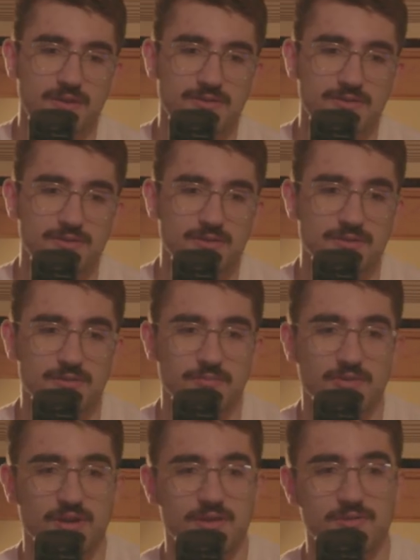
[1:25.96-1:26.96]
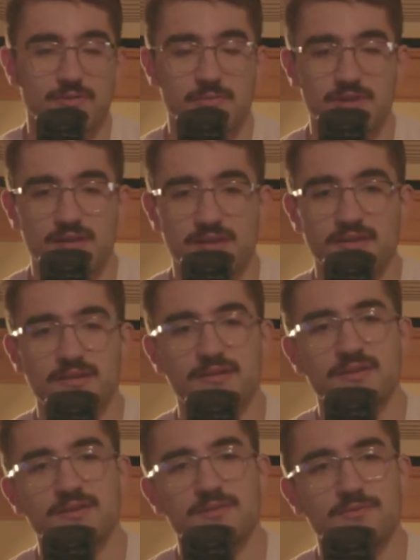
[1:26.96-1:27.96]
took a brand new to me
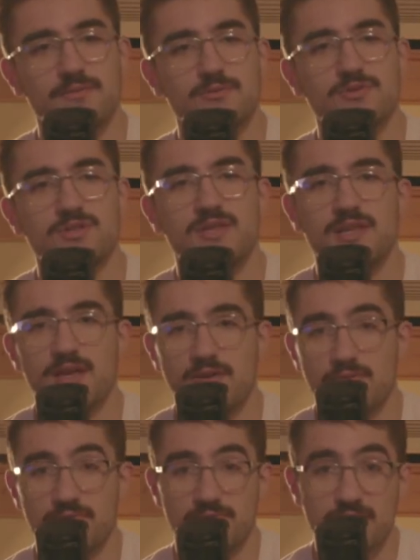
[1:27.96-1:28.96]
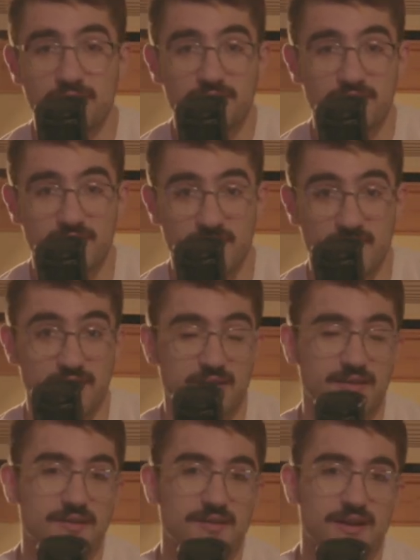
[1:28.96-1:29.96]
Fuji DL50,
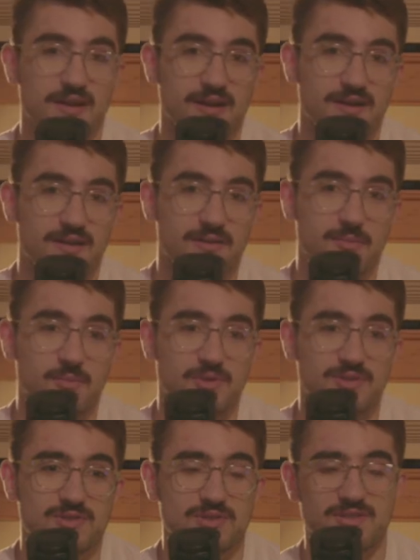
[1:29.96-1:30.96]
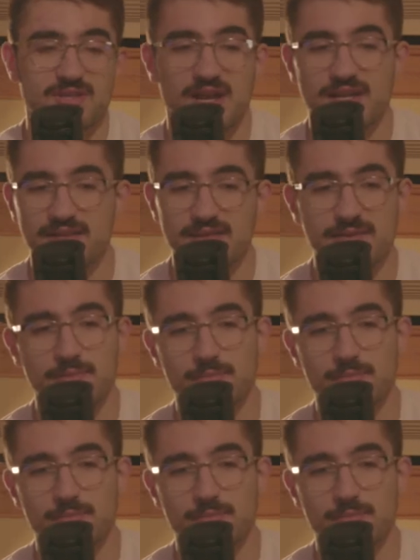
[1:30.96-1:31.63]
which is a tiny little